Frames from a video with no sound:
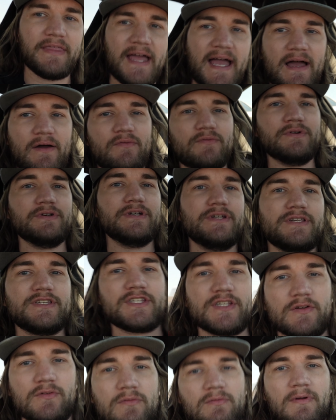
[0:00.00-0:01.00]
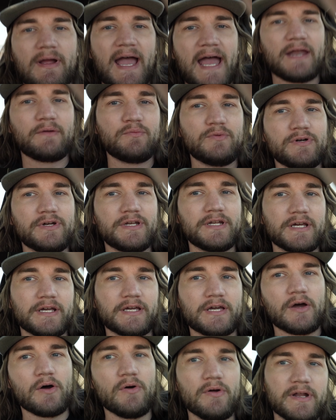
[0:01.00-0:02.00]
that was Radwood
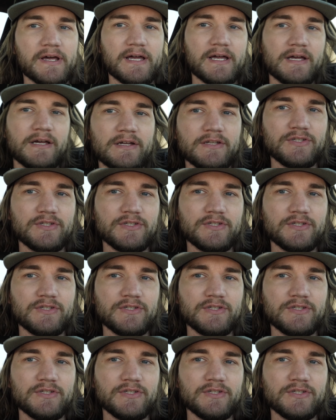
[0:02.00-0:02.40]
COTA